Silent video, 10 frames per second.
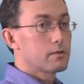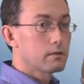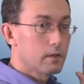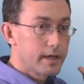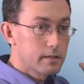The
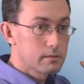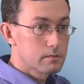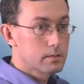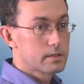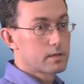length,
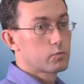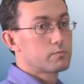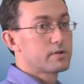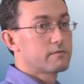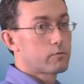again,
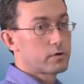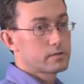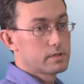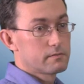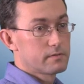would be
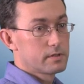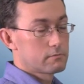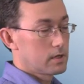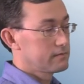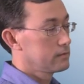14 feet
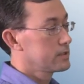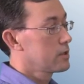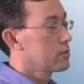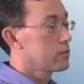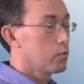roughly.
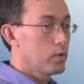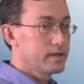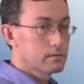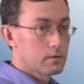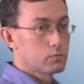The
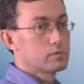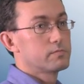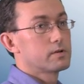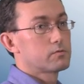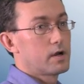weight, though, would
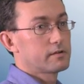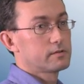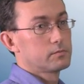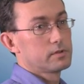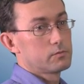be
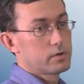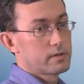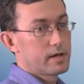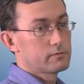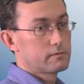approximately
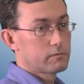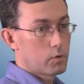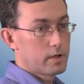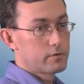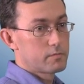
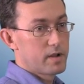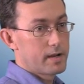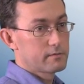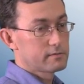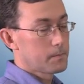1,400
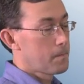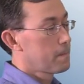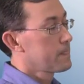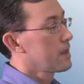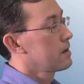pounds.
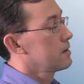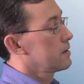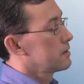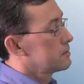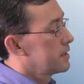
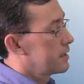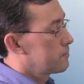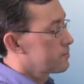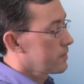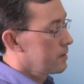
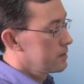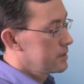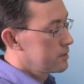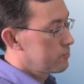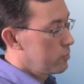Now,
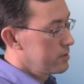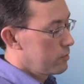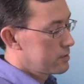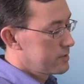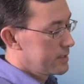in the boiling
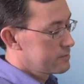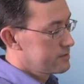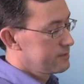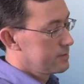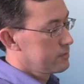water reactor
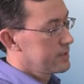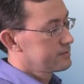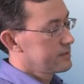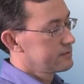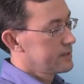assembly,
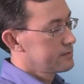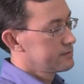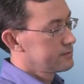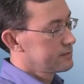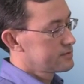as I said,
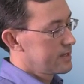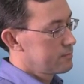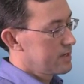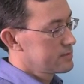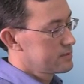this is a
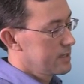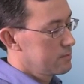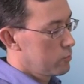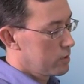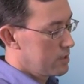10 by
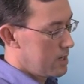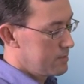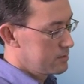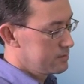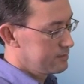10. More
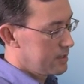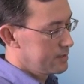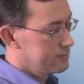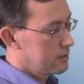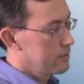common
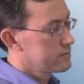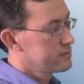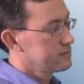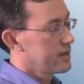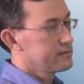designs or other
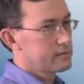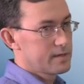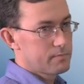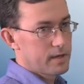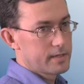designs are
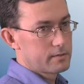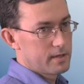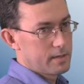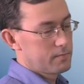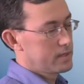8 by 8 or
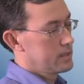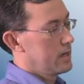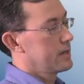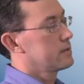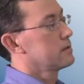9 by
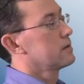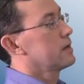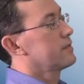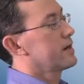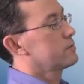9,
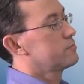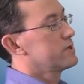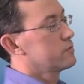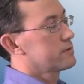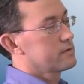and that would
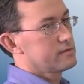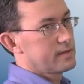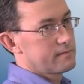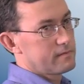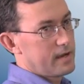be within the
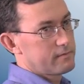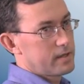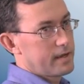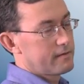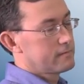same
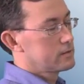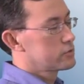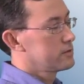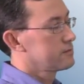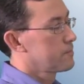5.5
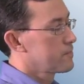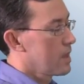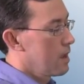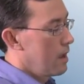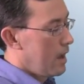inches.
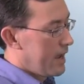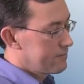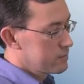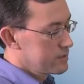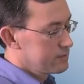
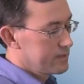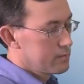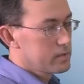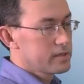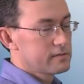After the
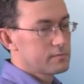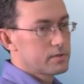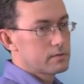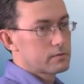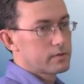assembly has
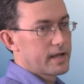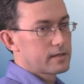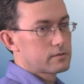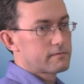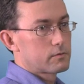been in the
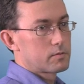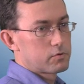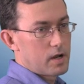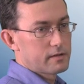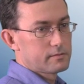reactor for
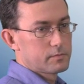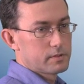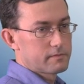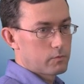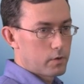
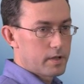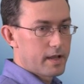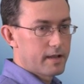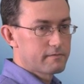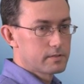approximately four and a
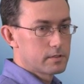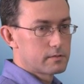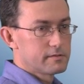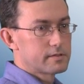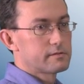half
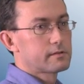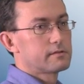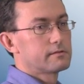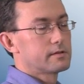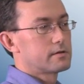years, it is
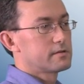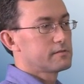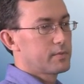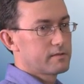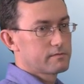considered a
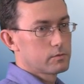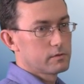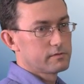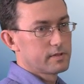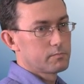spent
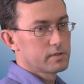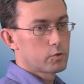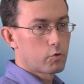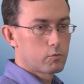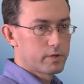fuel assembly,
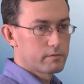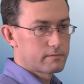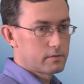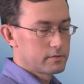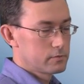or we
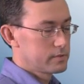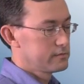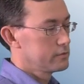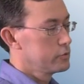refer to it as a